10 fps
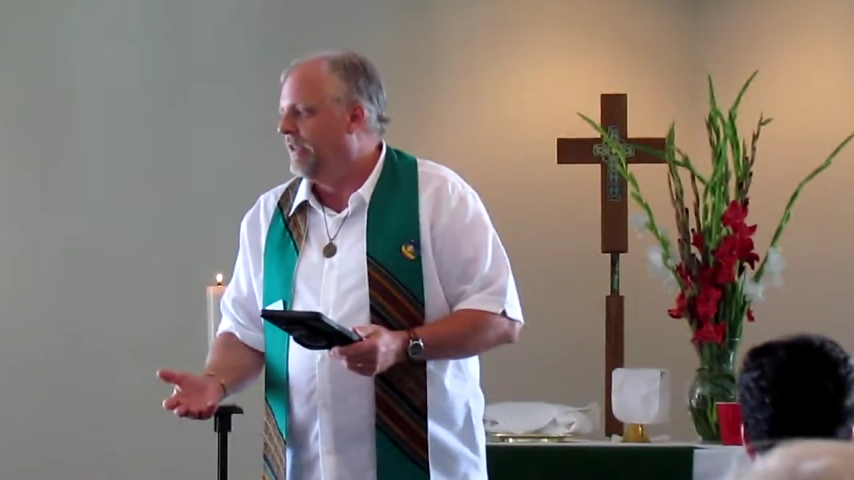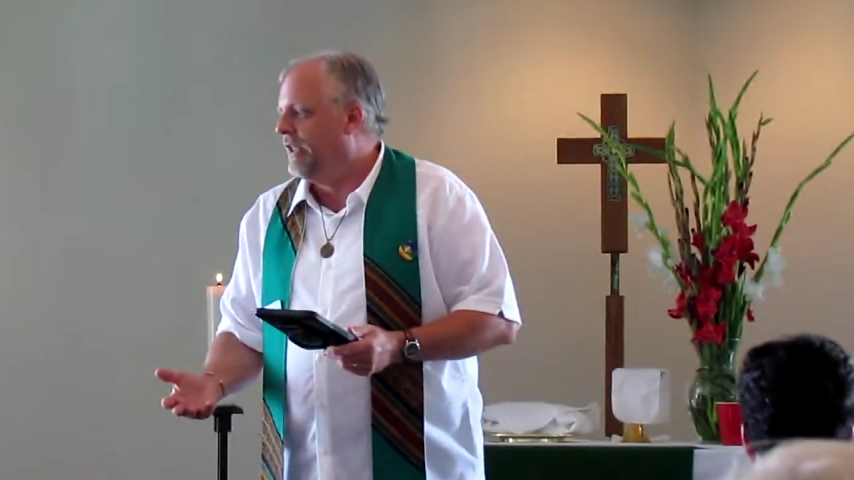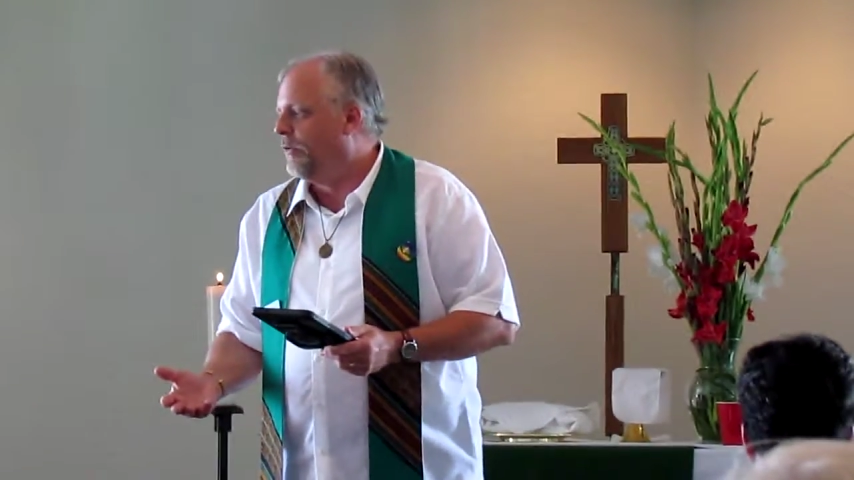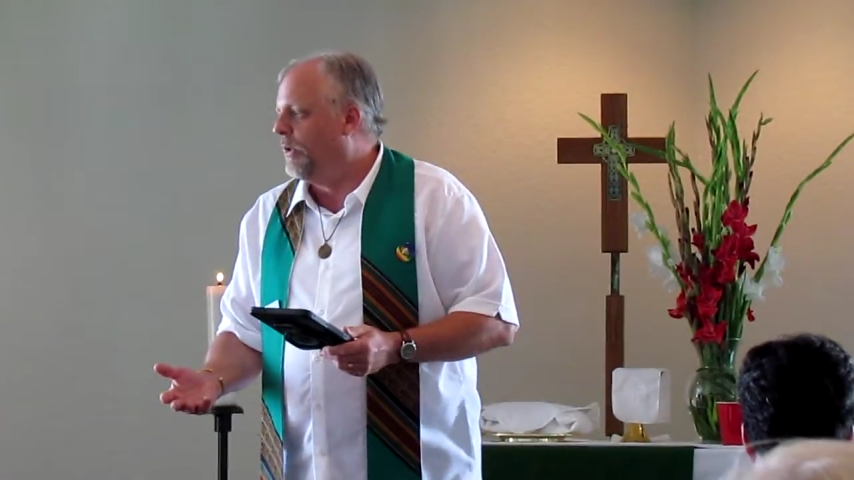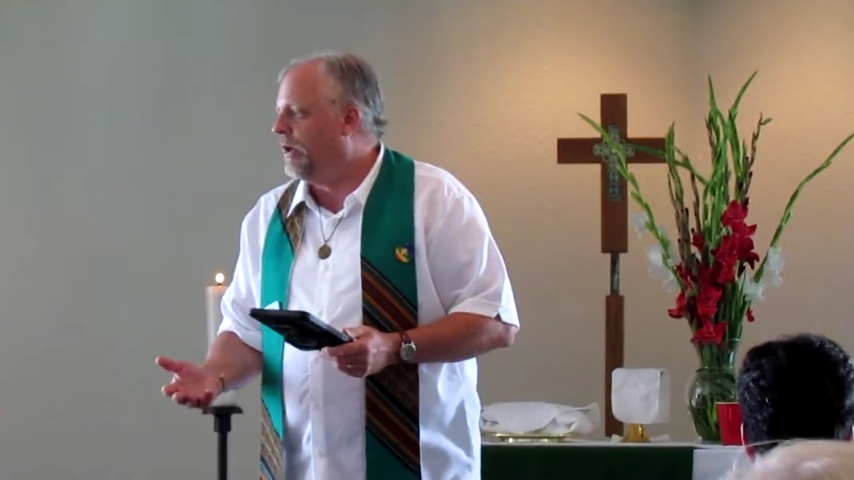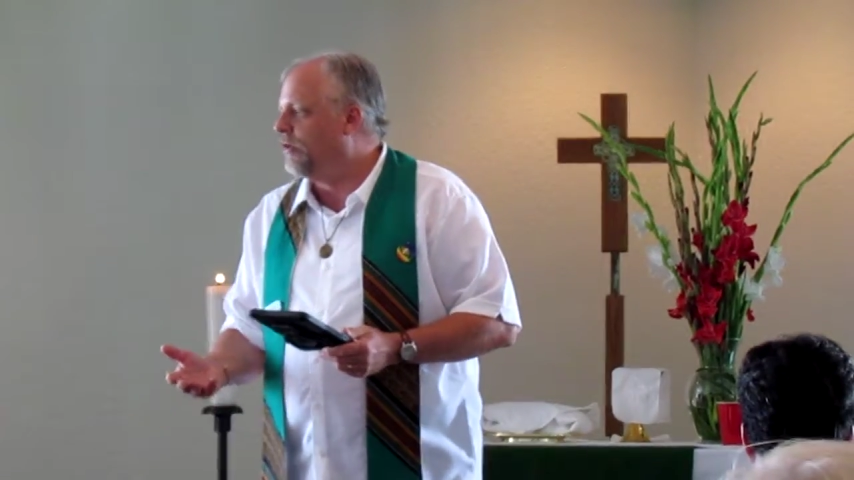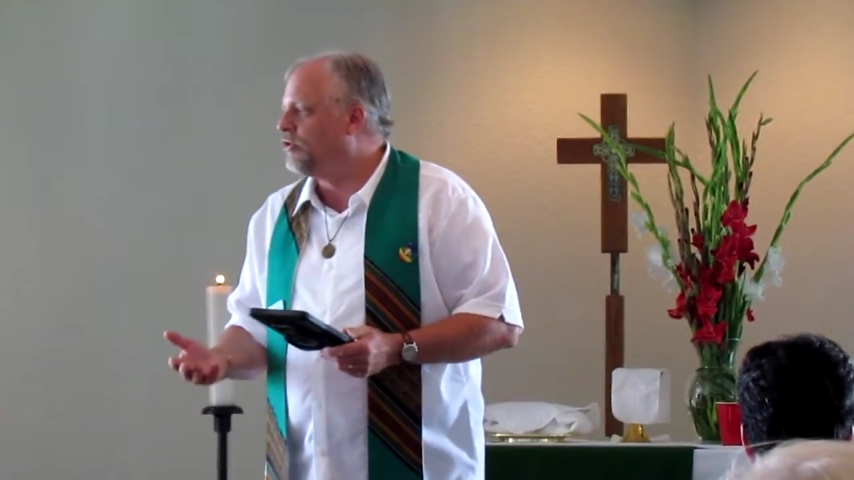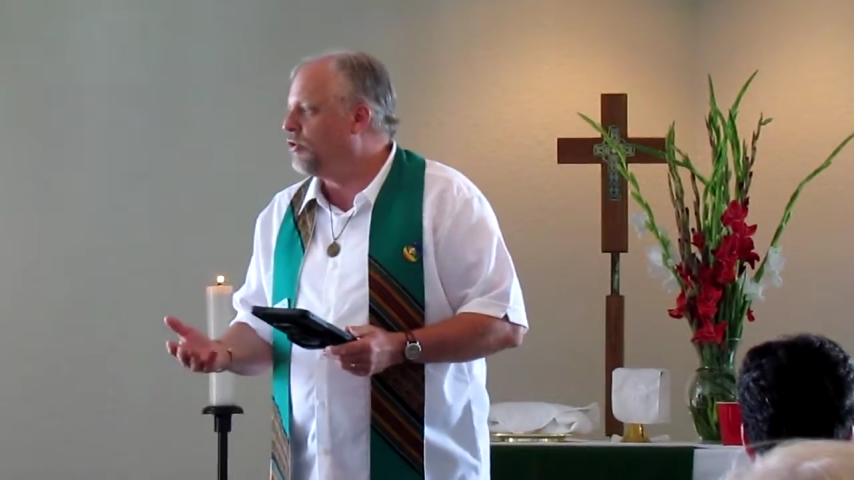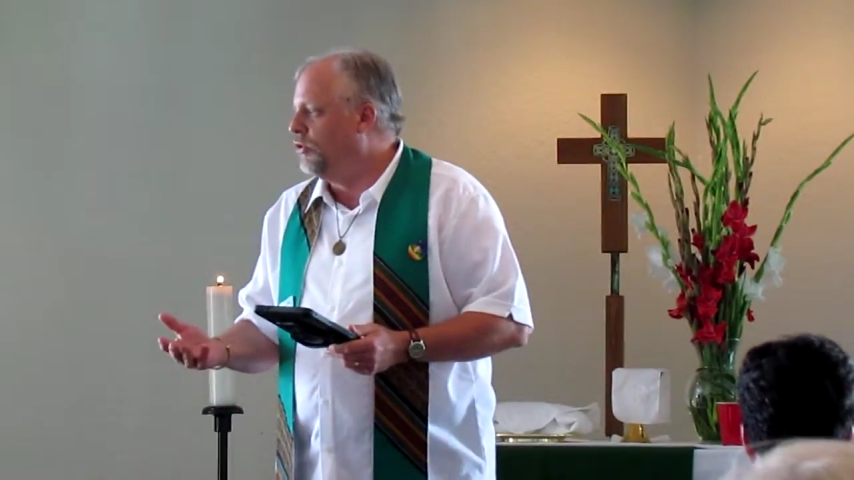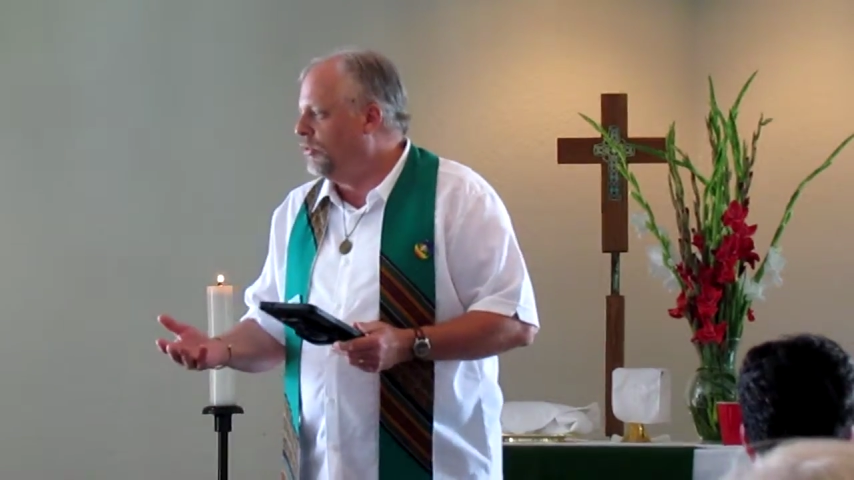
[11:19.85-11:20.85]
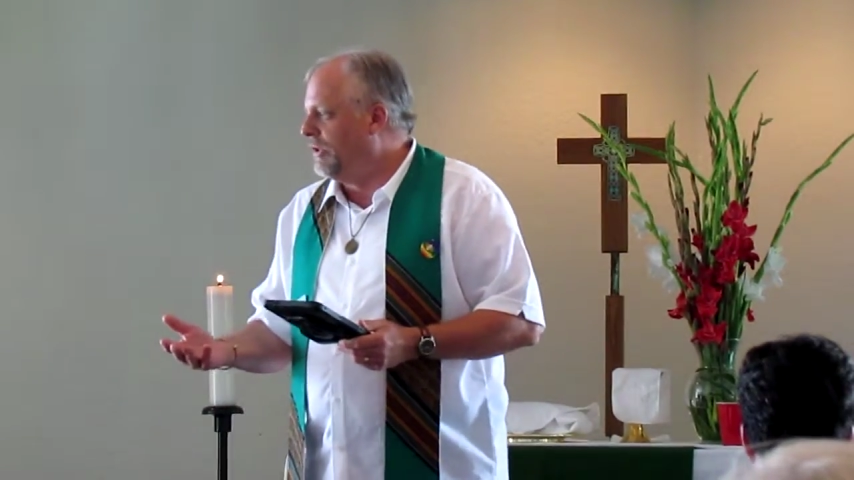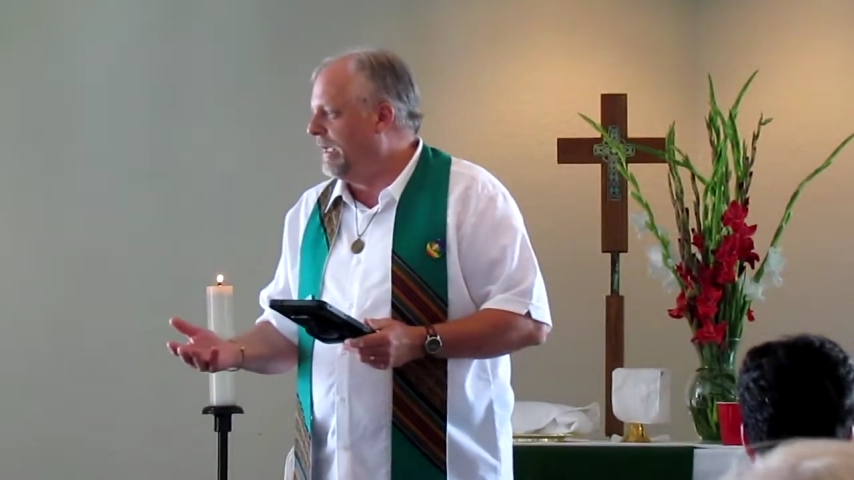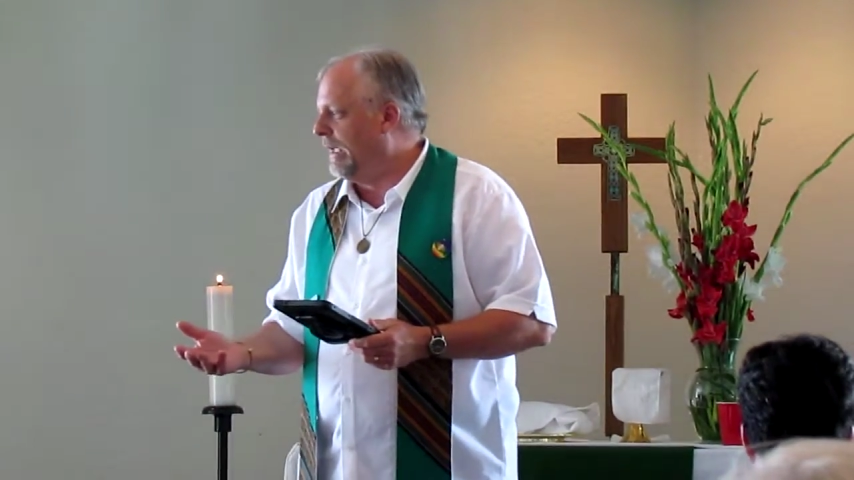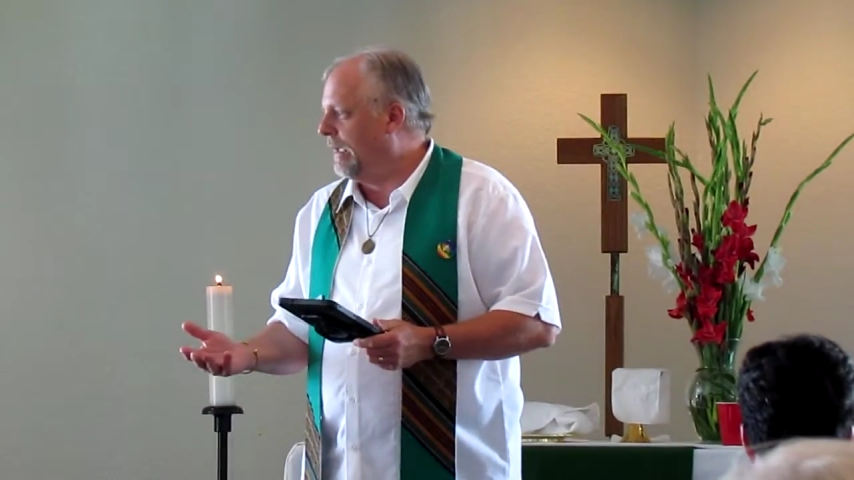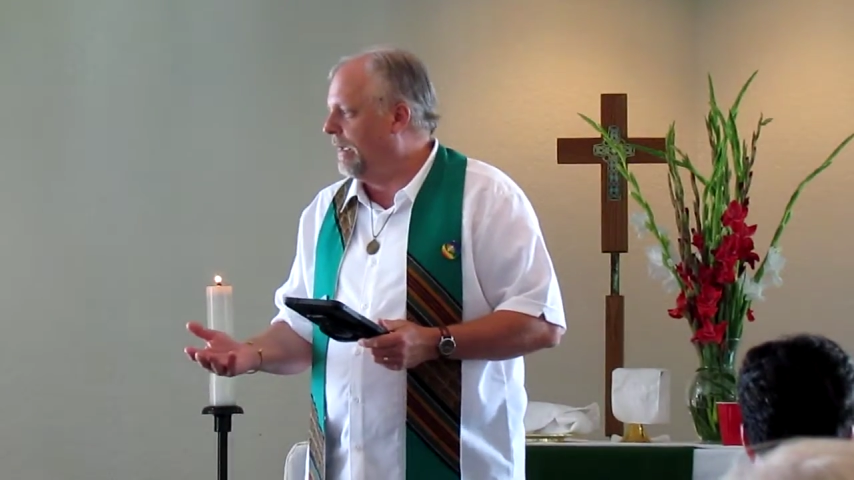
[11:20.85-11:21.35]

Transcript: that we are truly